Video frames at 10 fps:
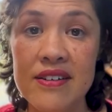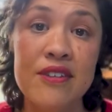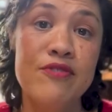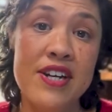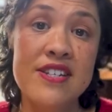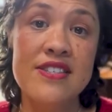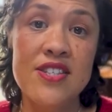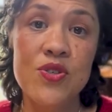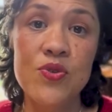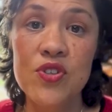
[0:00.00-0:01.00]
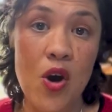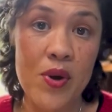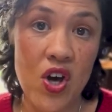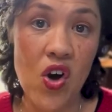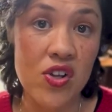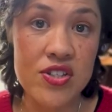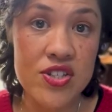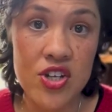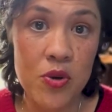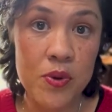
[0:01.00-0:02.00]
In fact, it's still going on,
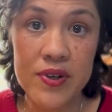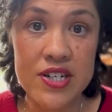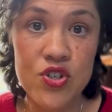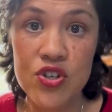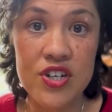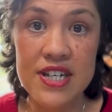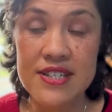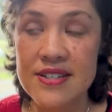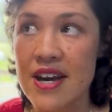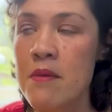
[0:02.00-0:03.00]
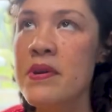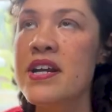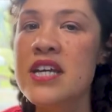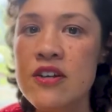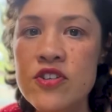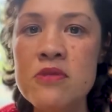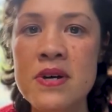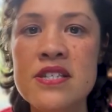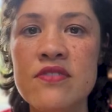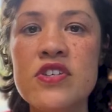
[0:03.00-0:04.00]
so we're in two years now, but I gifted
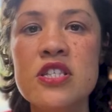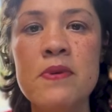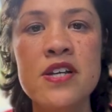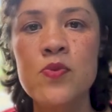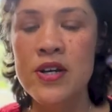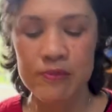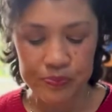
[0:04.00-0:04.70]
myself this space where